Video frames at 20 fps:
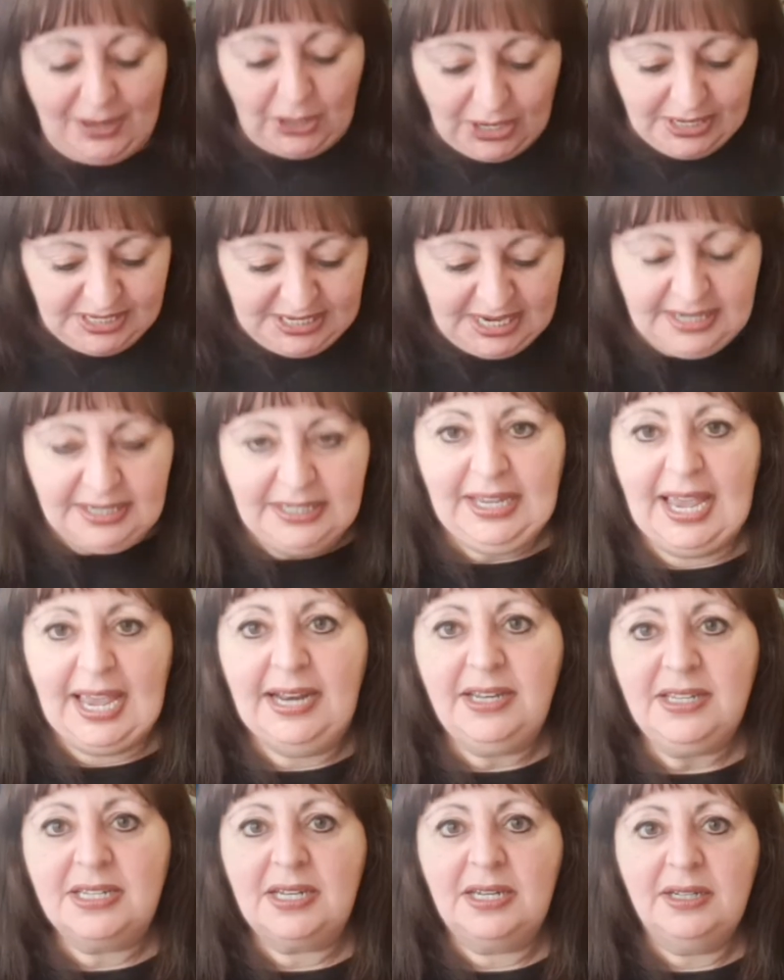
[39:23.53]
I did
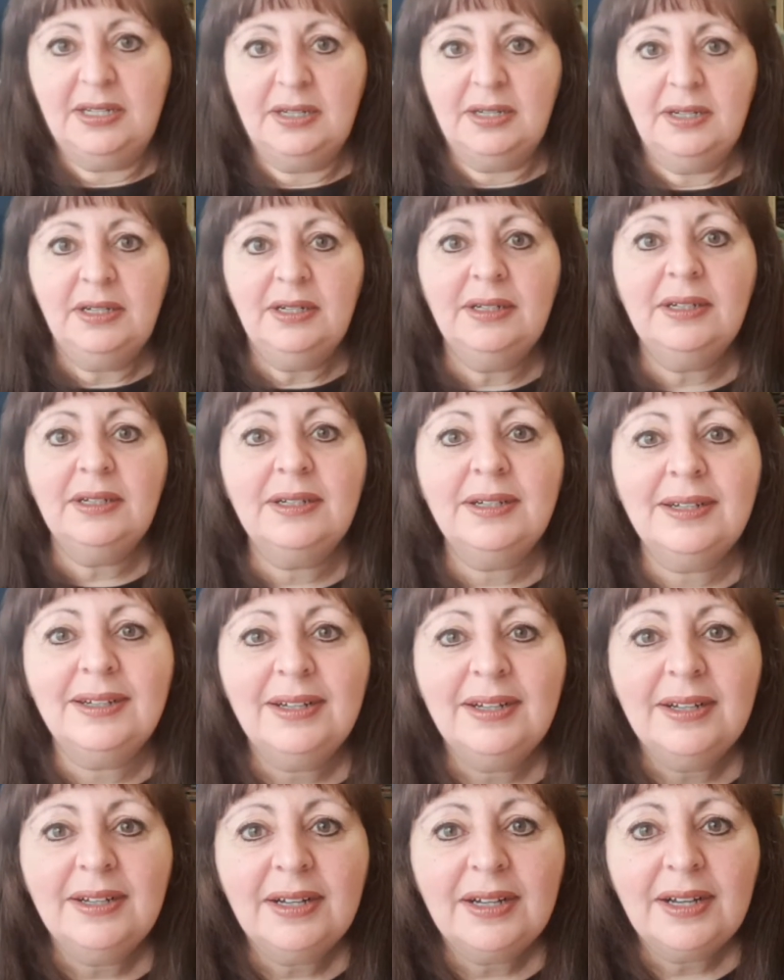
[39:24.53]
get,
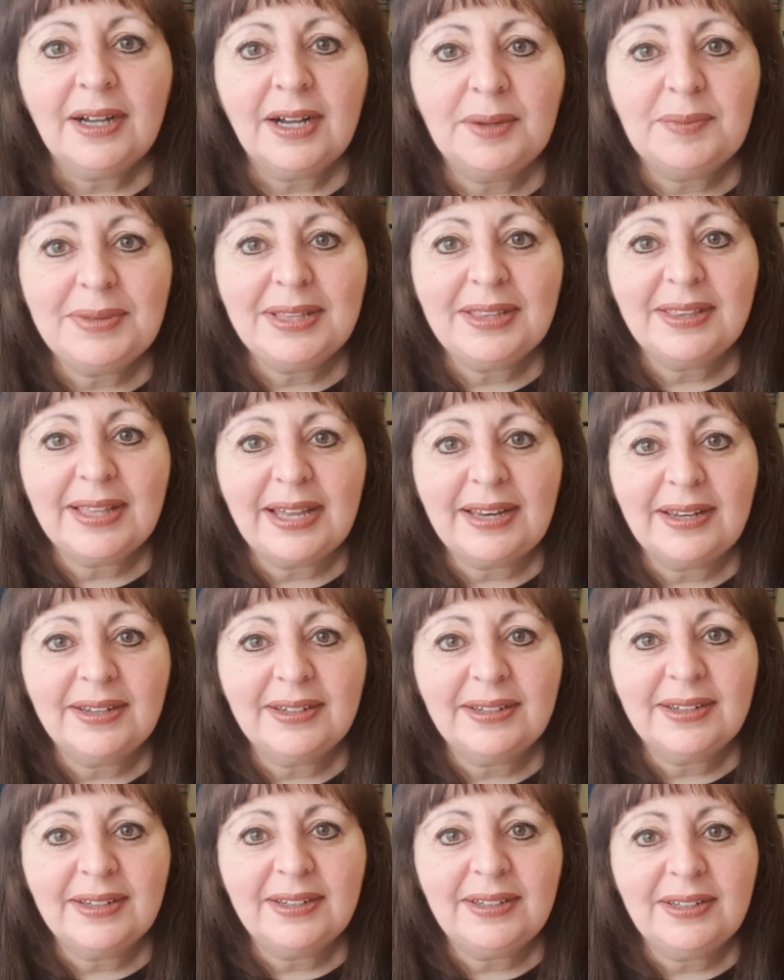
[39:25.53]
I meant that
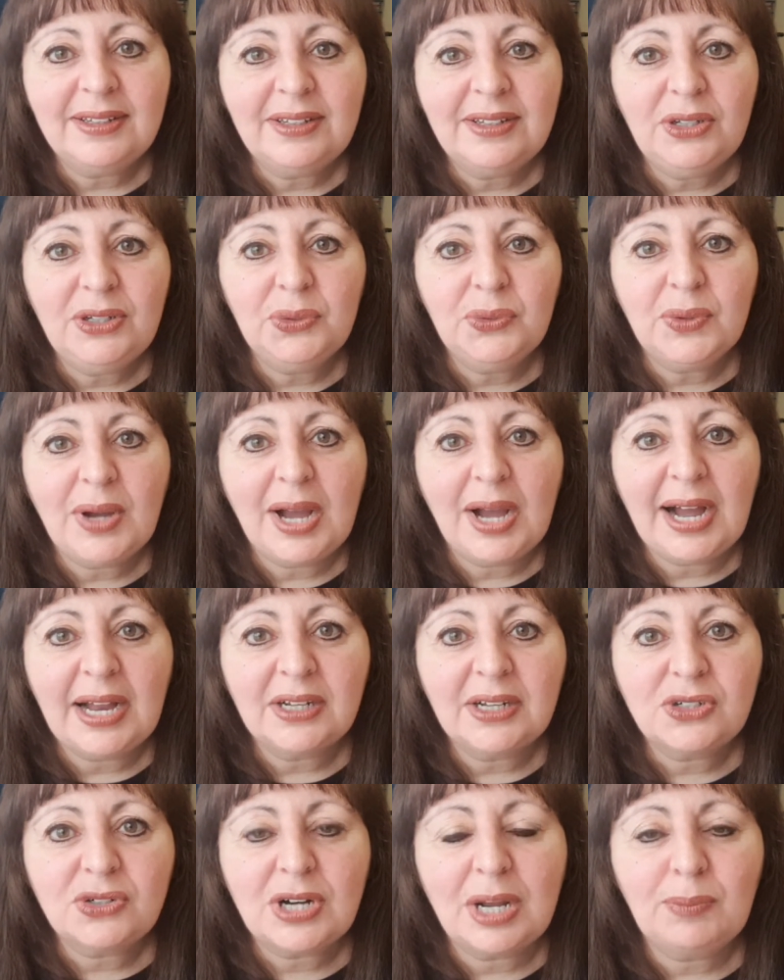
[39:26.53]
you are
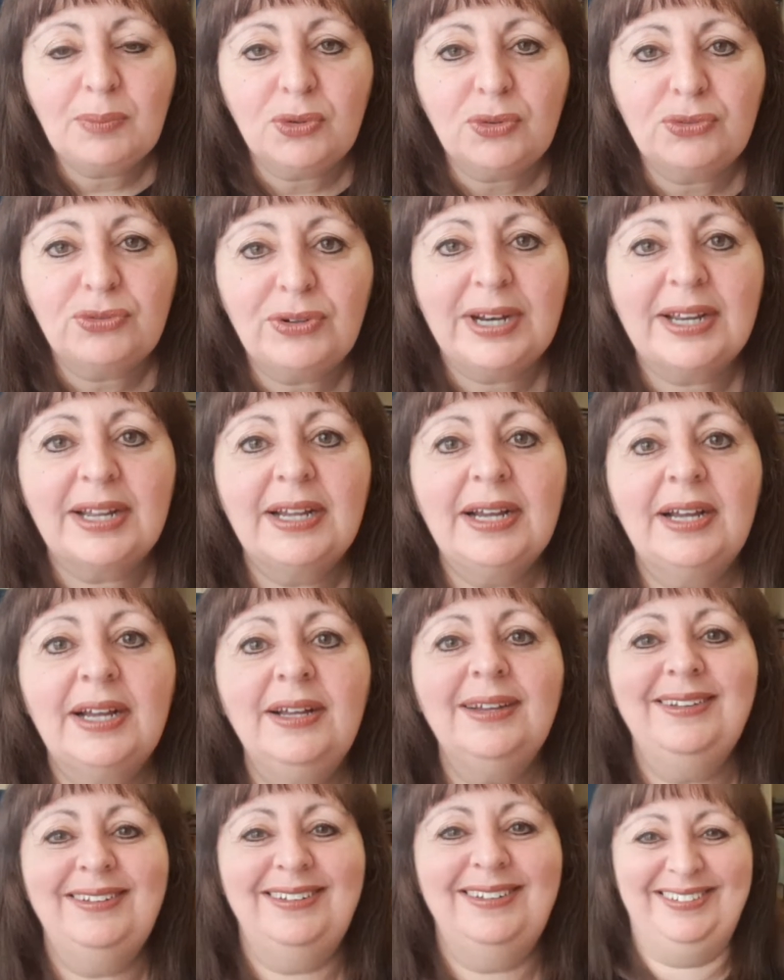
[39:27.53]
trouble, Franca.
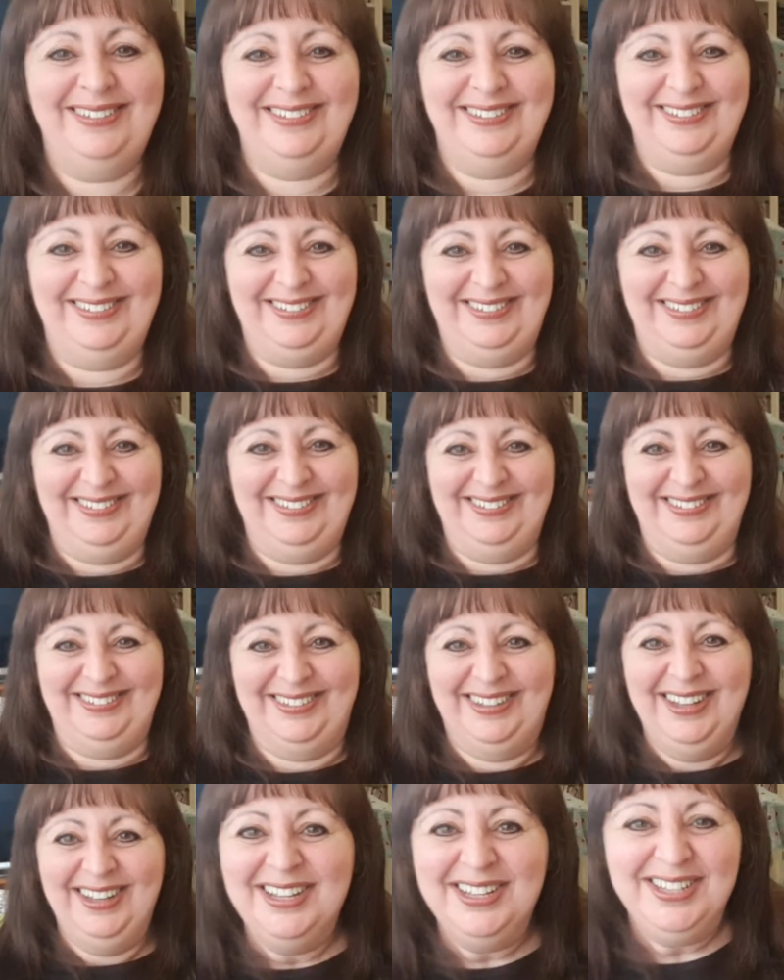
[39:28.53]

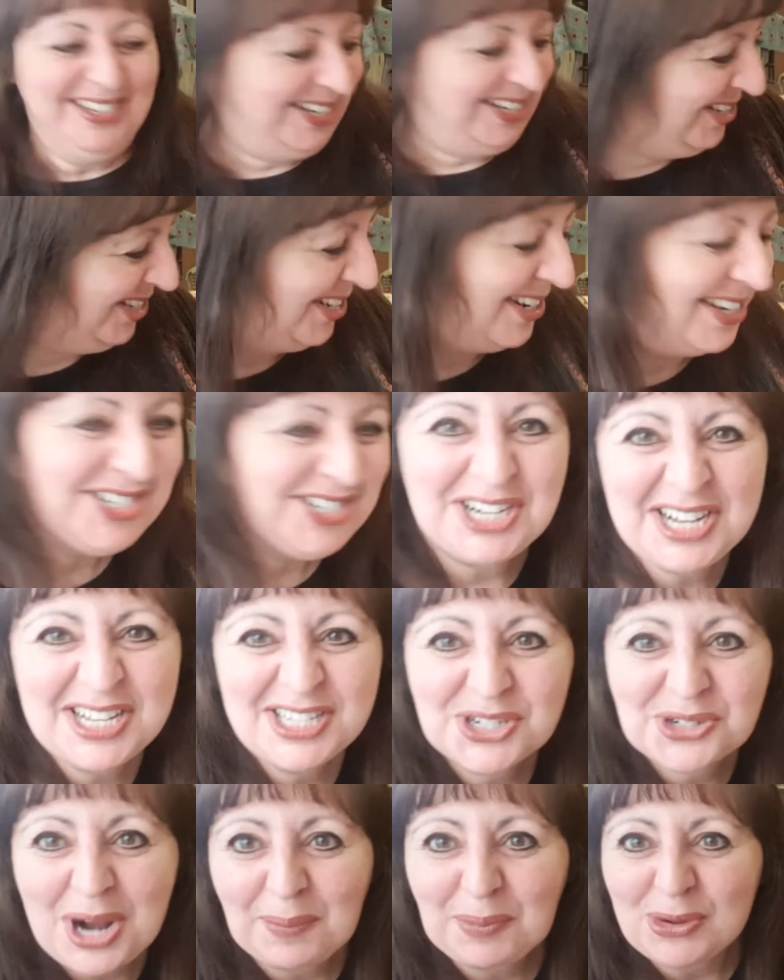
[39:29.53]
She
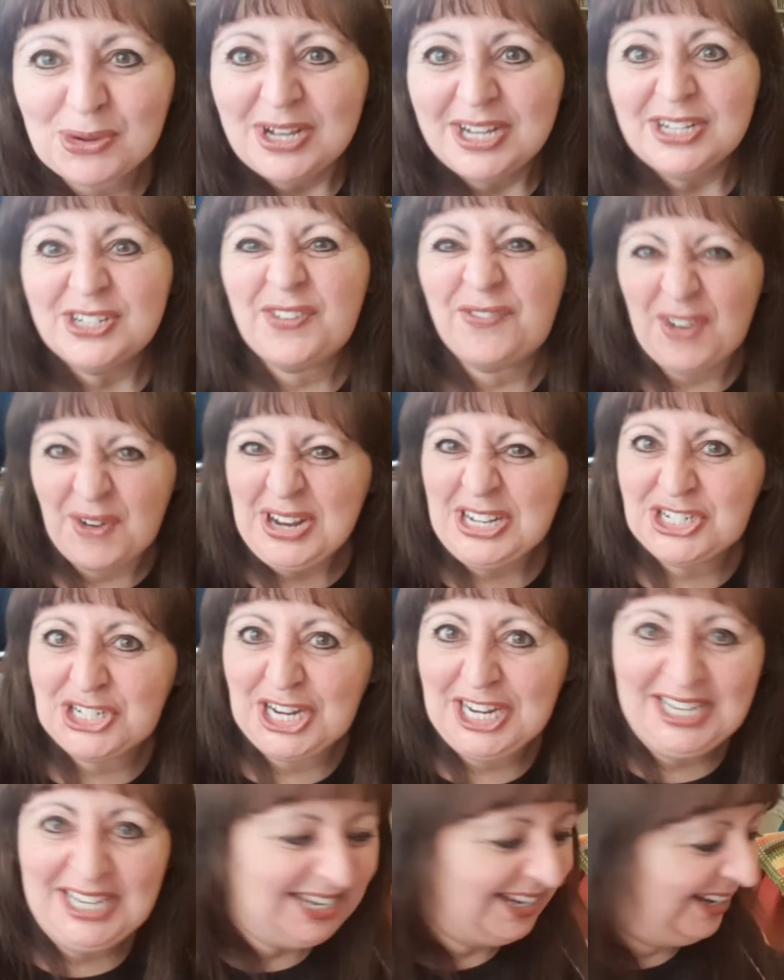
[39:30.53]
is trouble. She's very
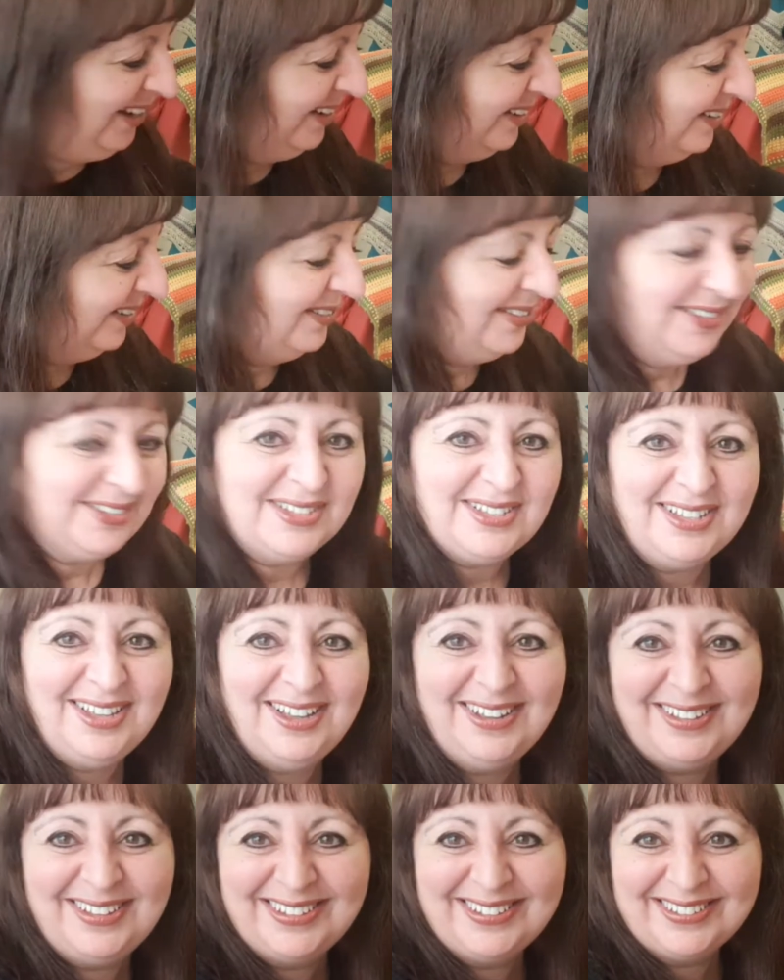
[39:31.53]
cheeky.
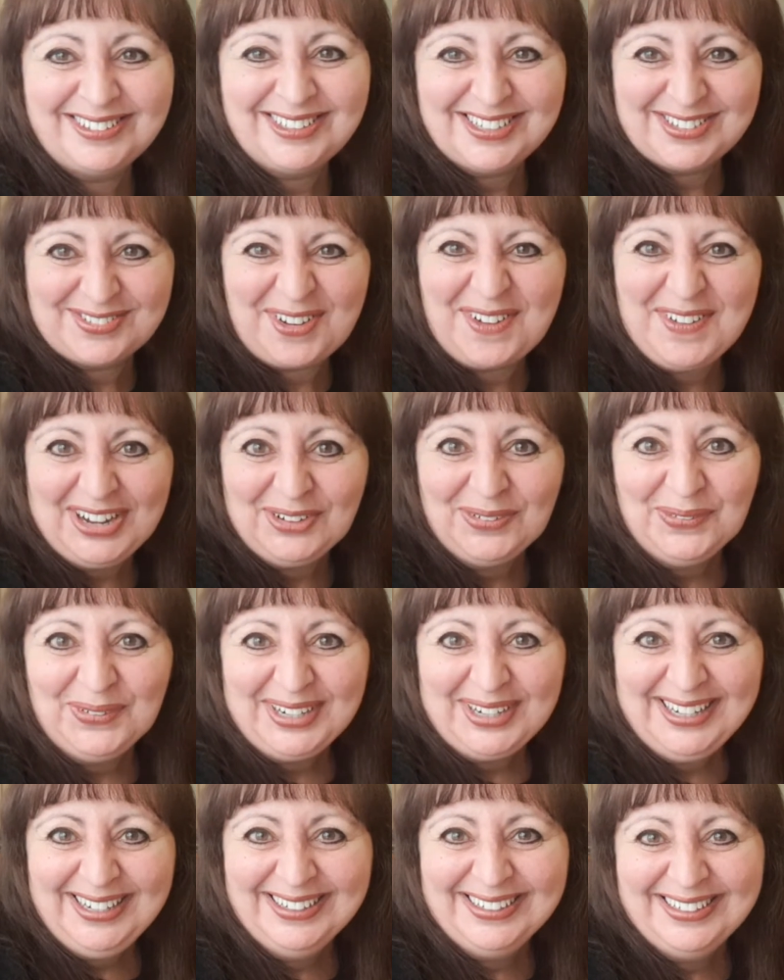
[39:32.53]
She's very
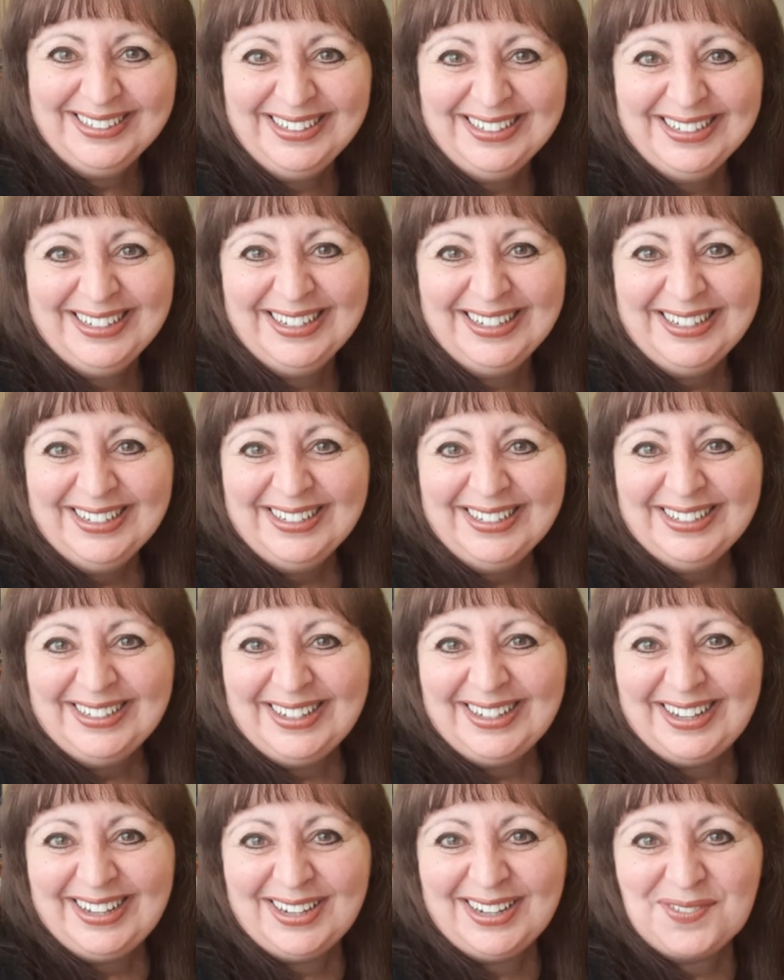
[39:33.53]
naughty.
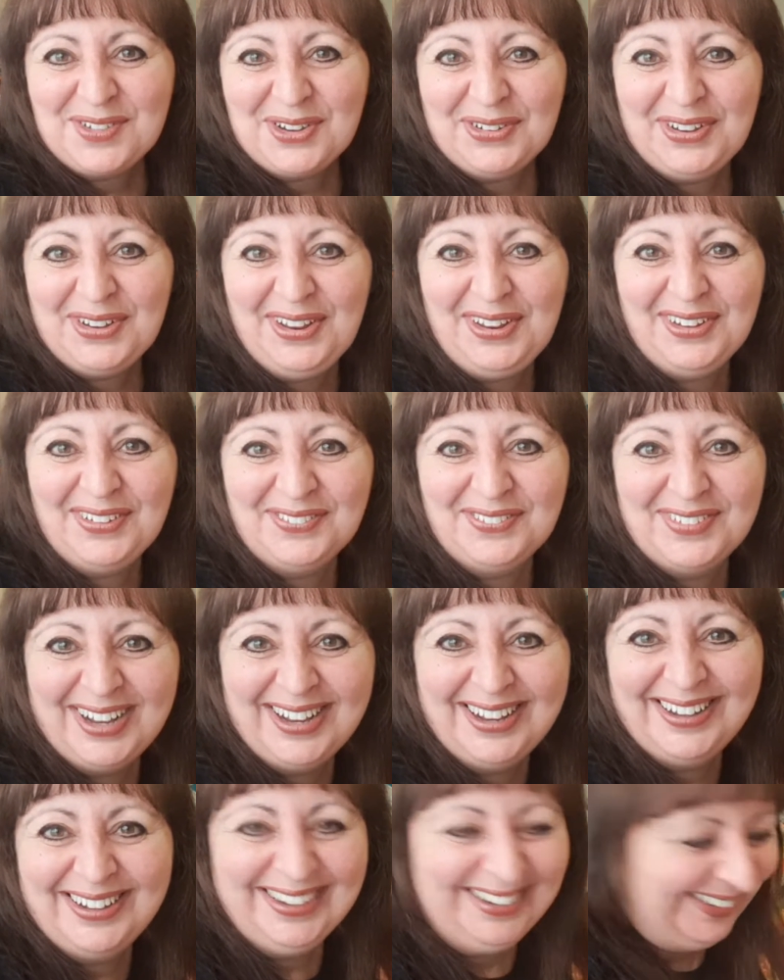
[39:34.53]
I love your
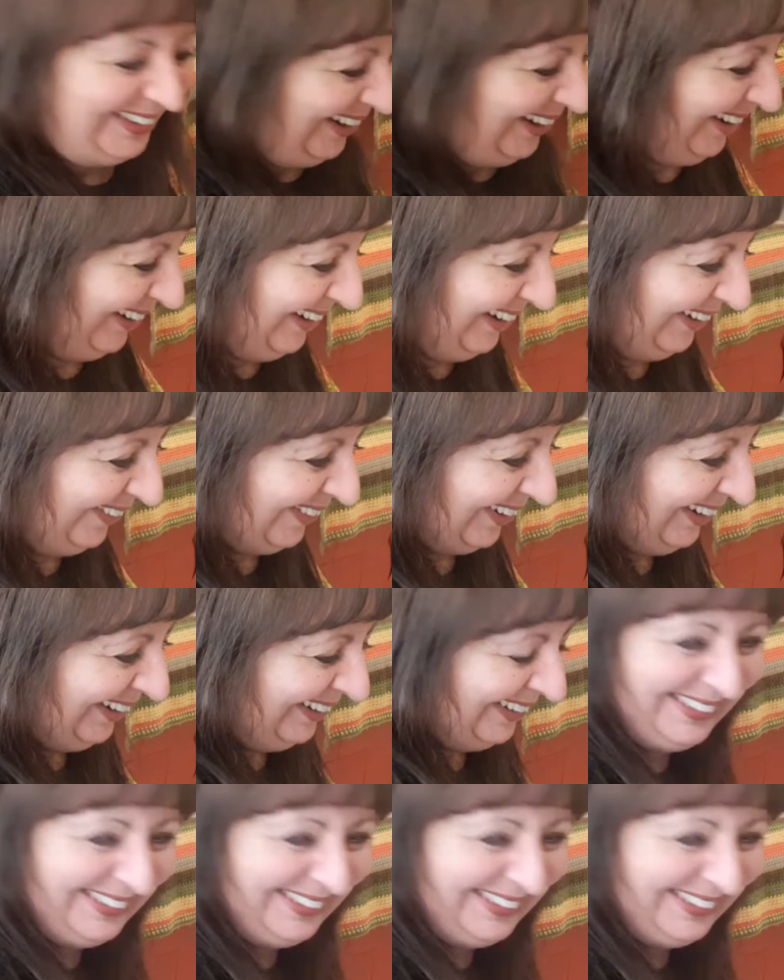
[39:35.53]
humor. I like her.